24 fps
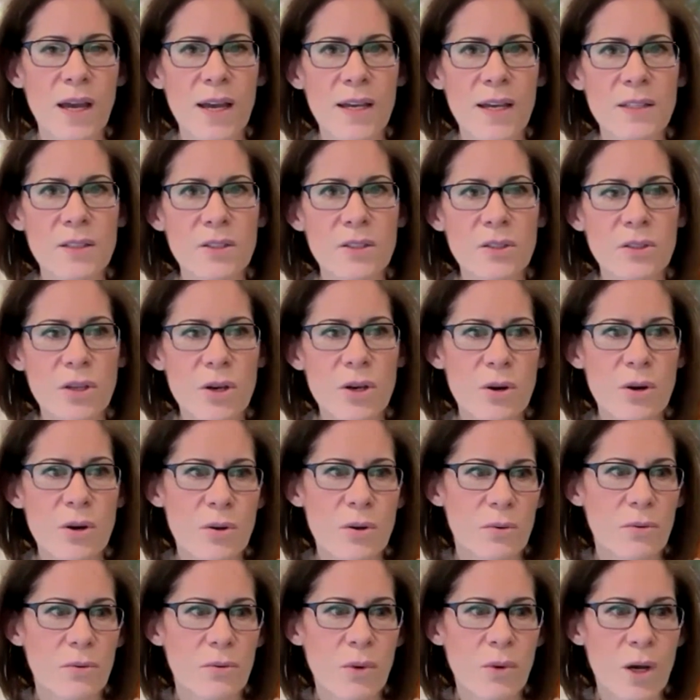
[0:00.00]
And
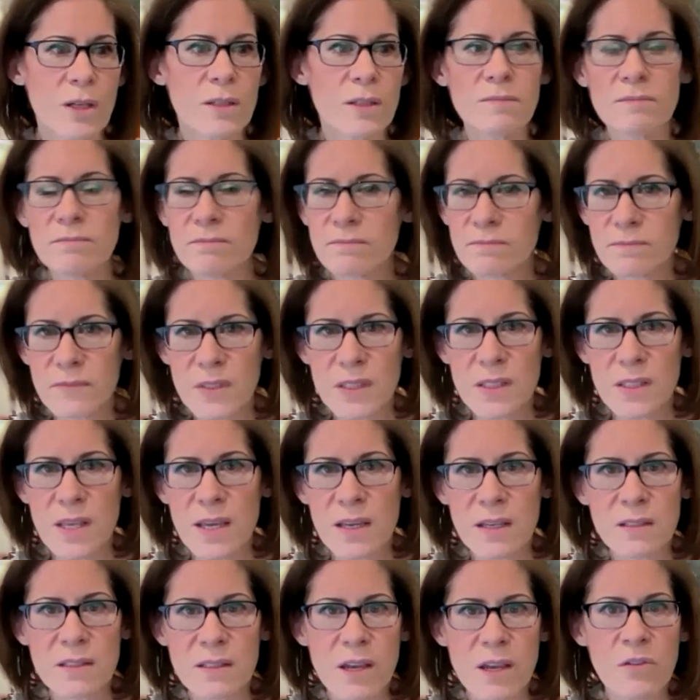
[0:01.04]
so one is they
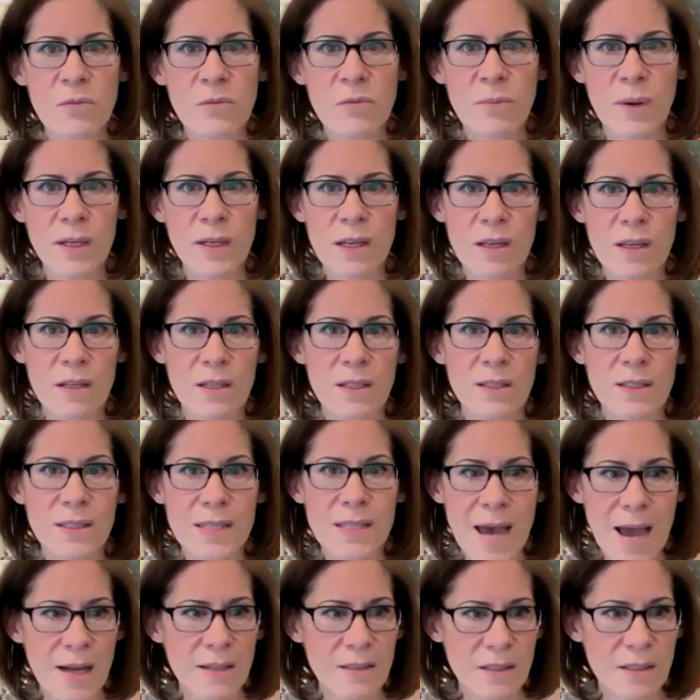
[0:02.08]
can save money in a
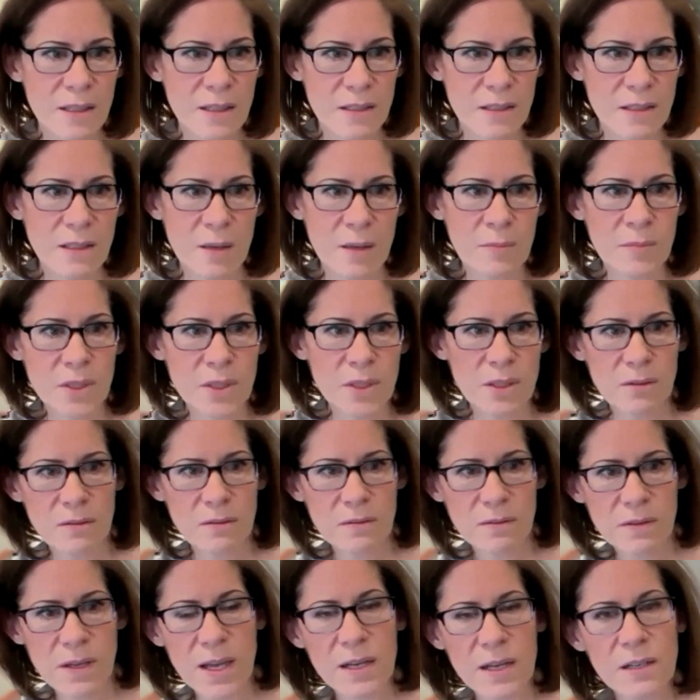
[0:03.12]
tax exempt
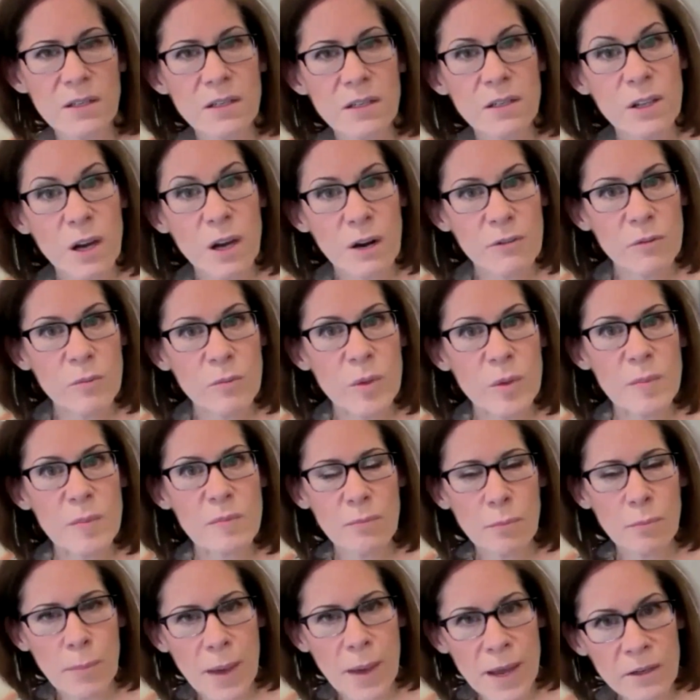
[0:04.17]
and
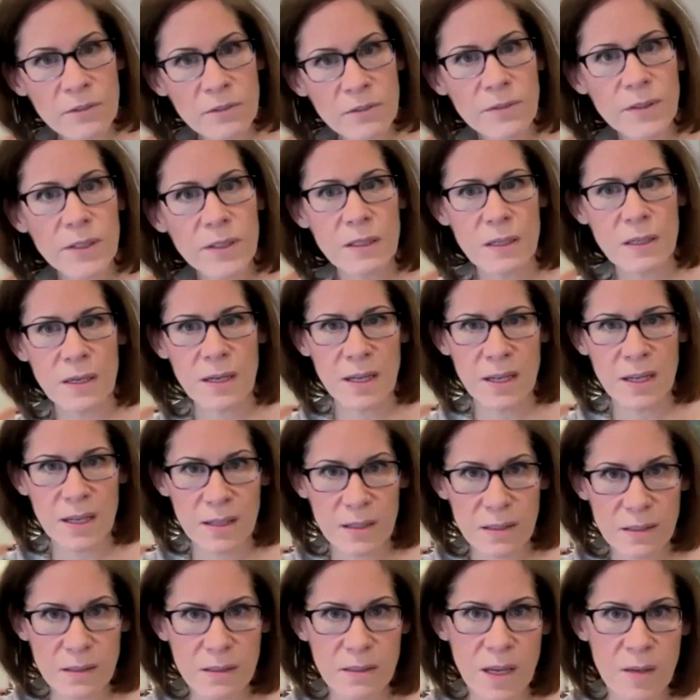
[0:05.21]
government benefit
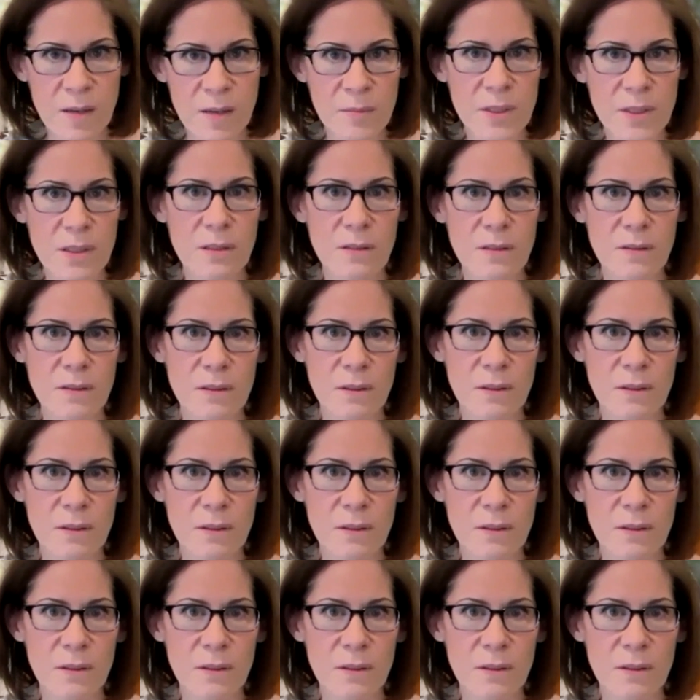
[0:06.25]
exempt